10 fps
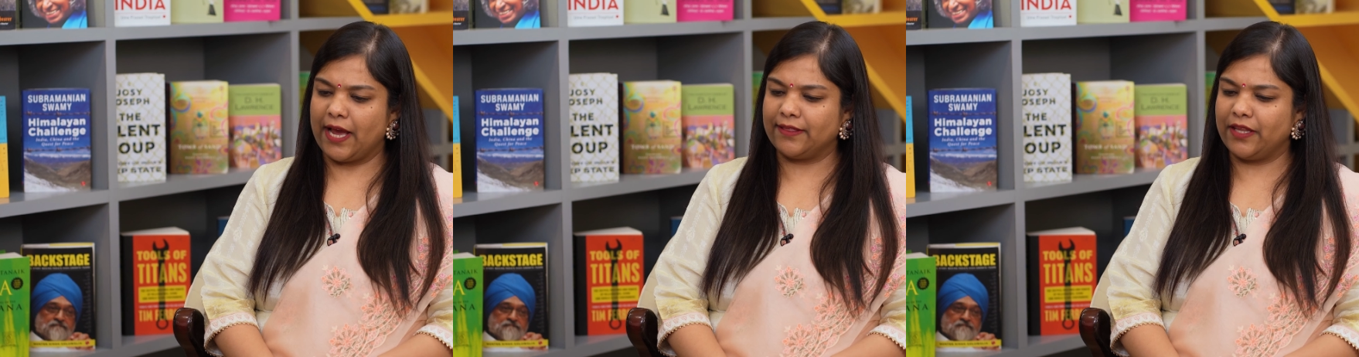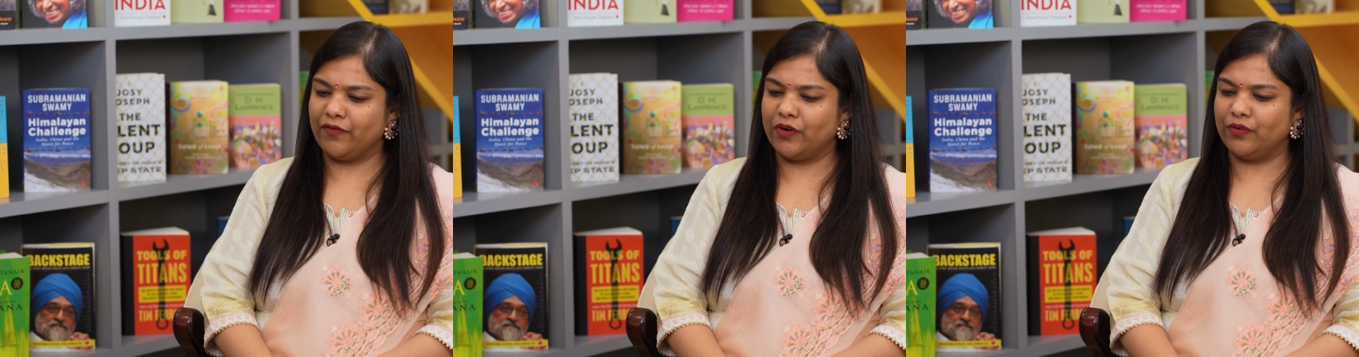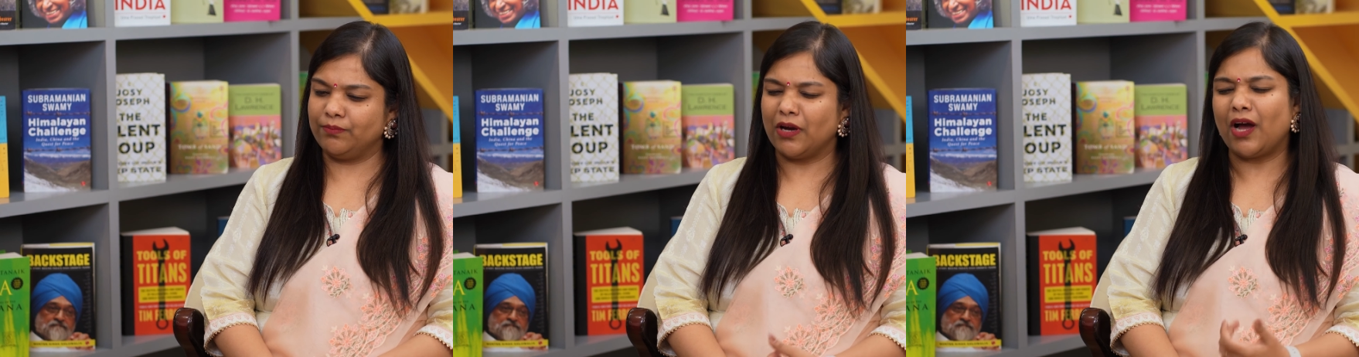Speaker 1: and there
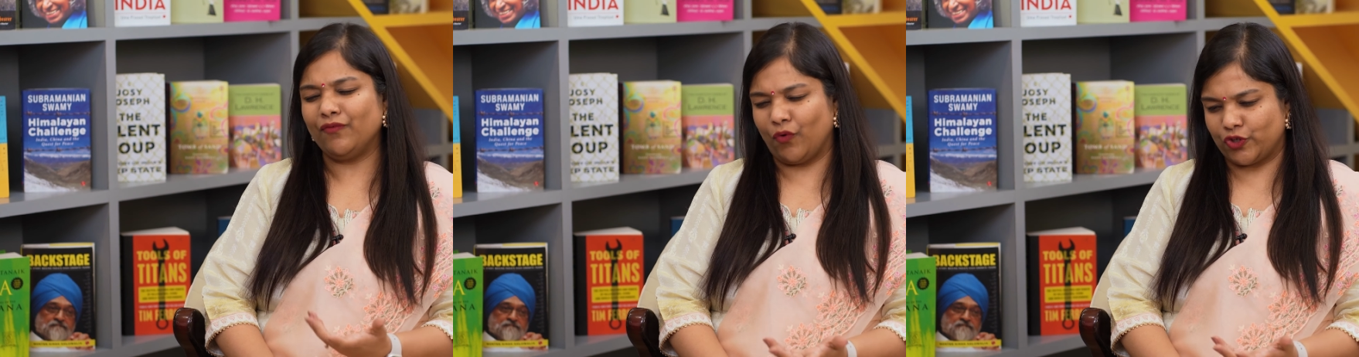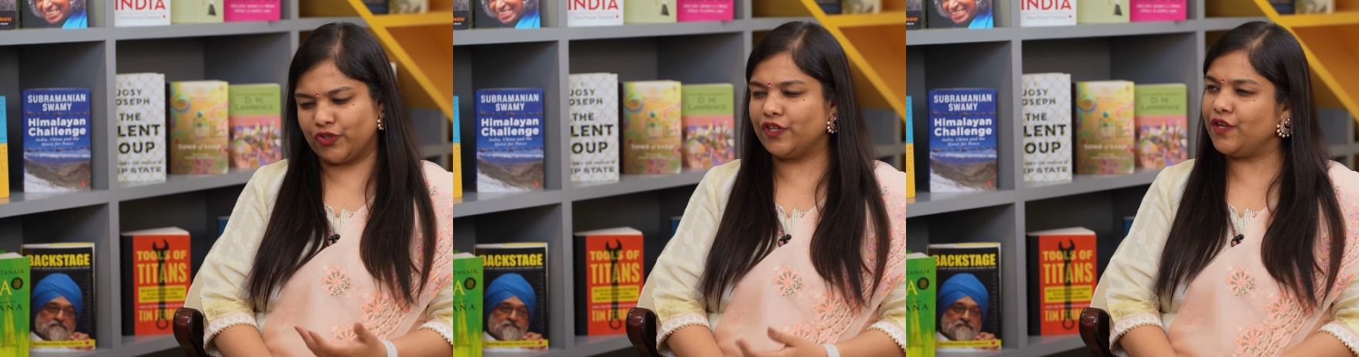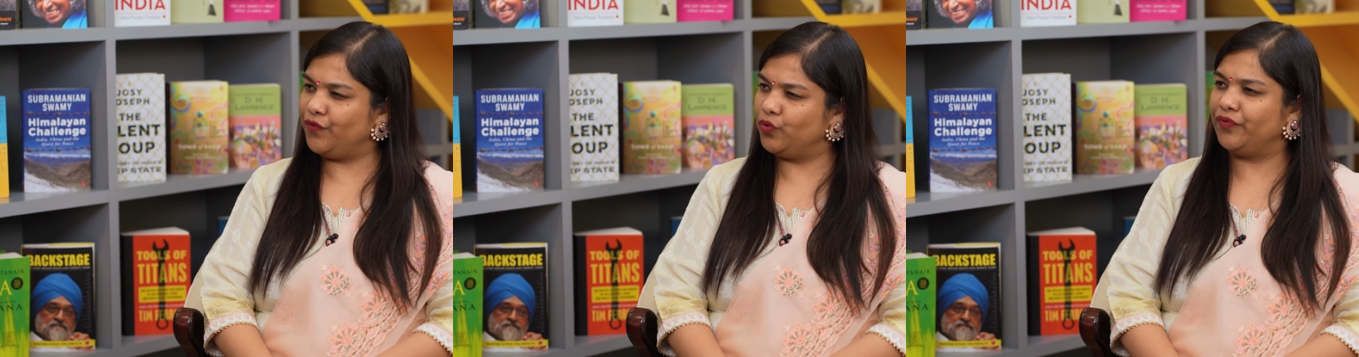were
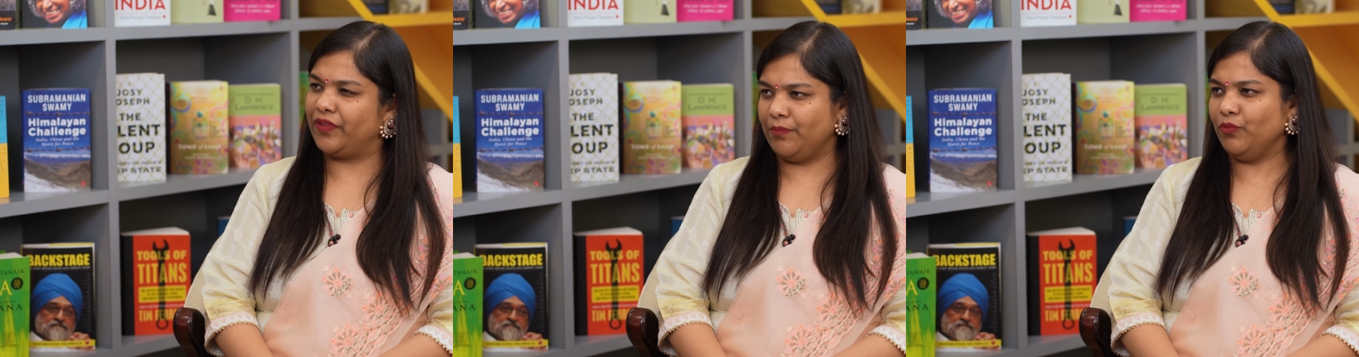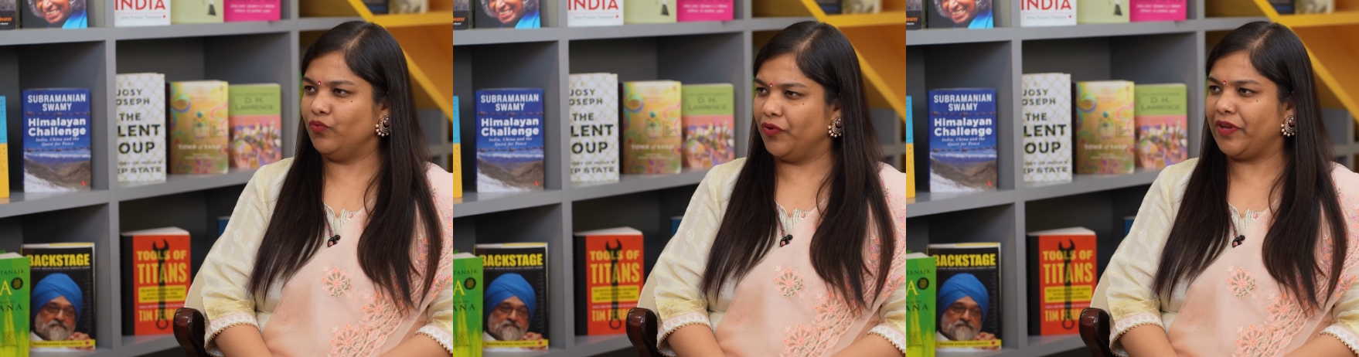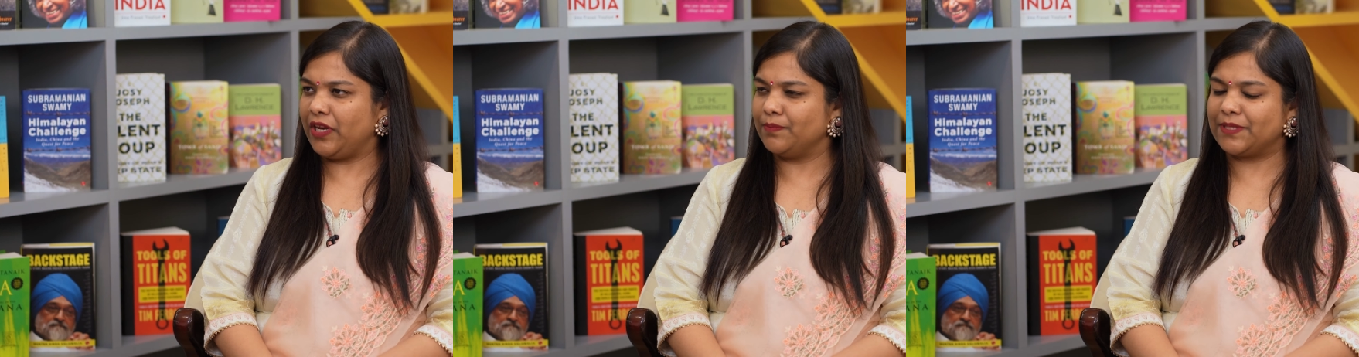unfortunately few of them who were
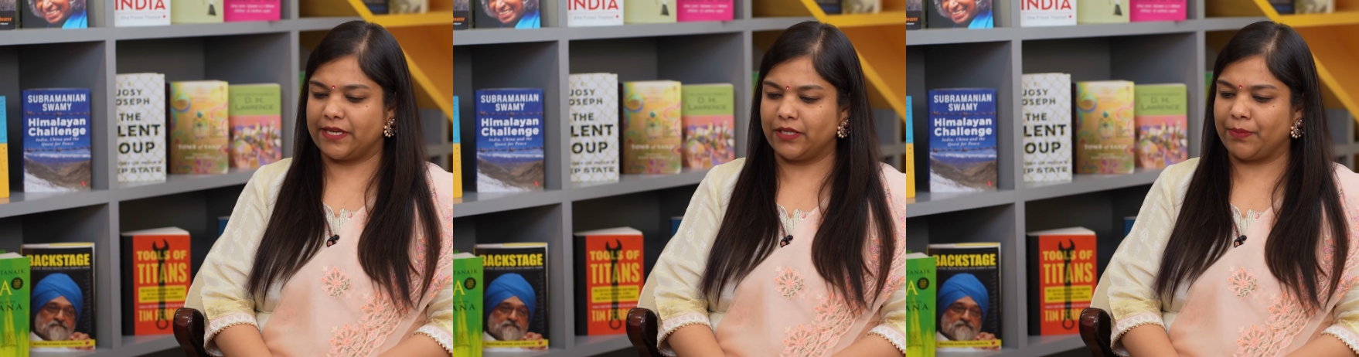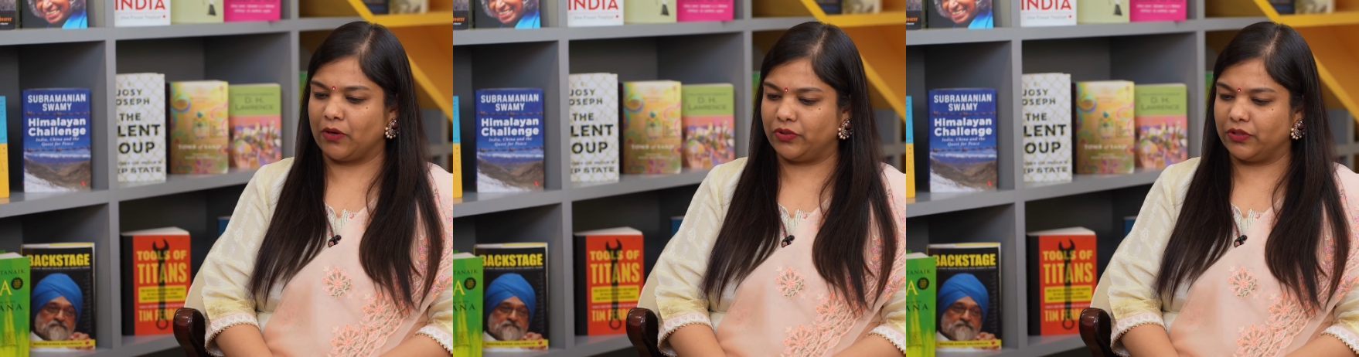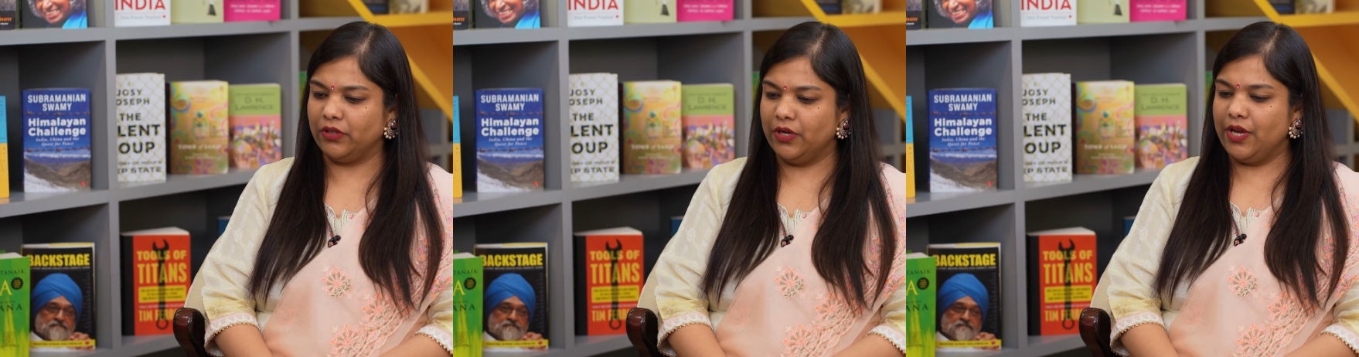very upset about
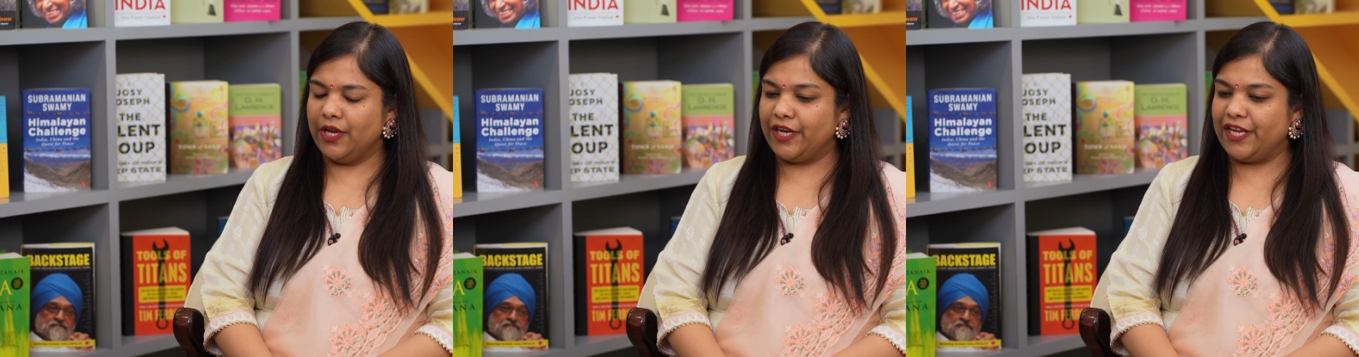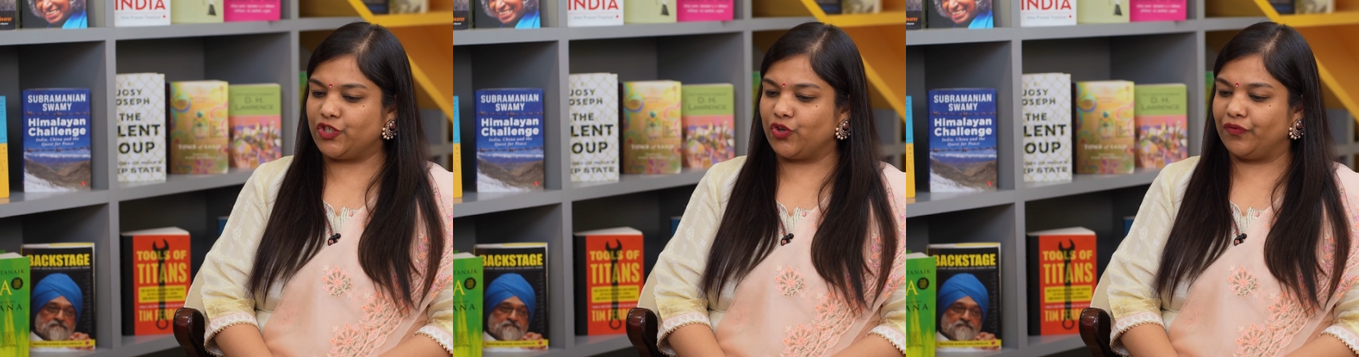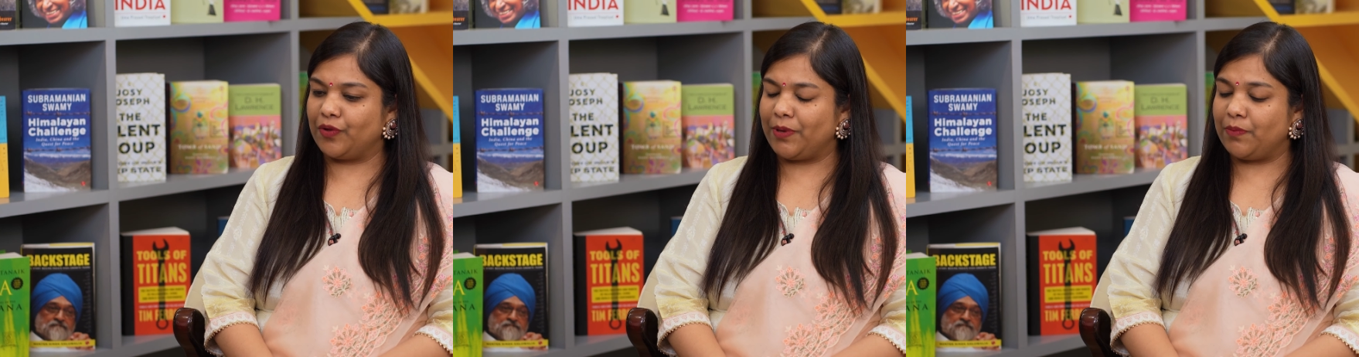the nature
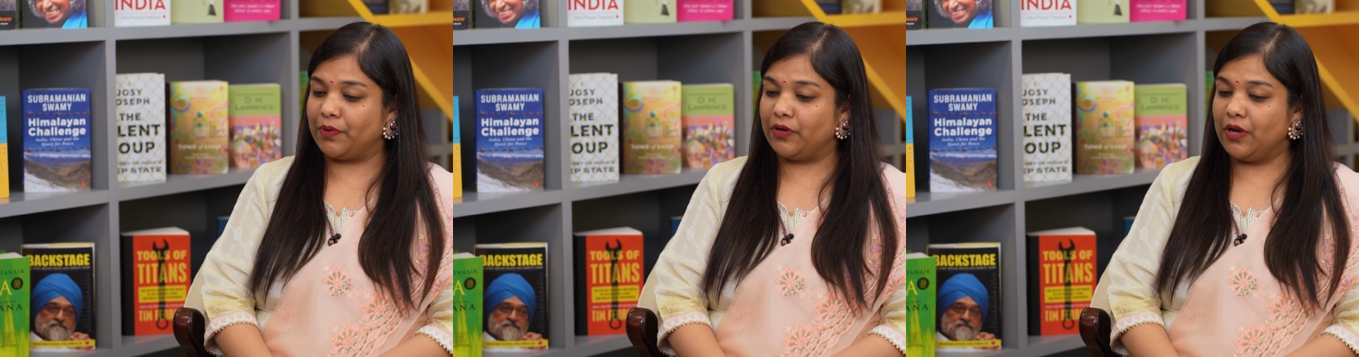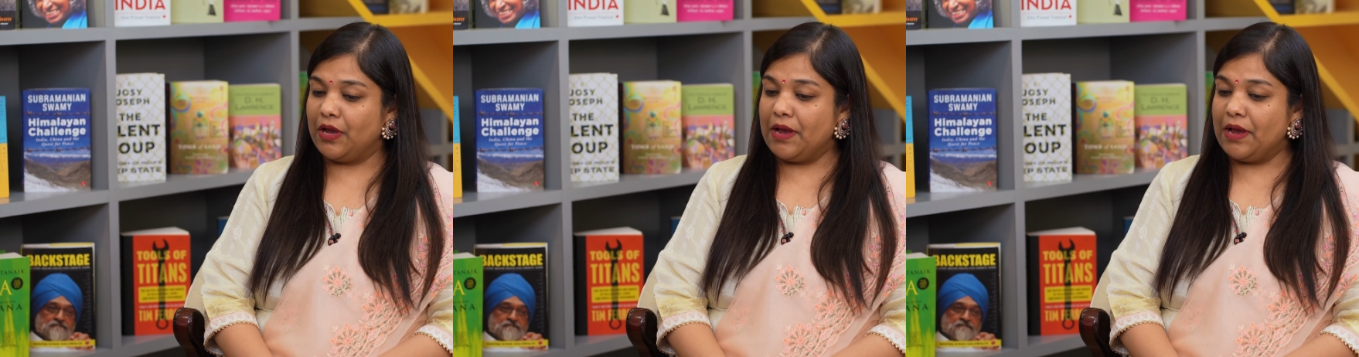of the paper.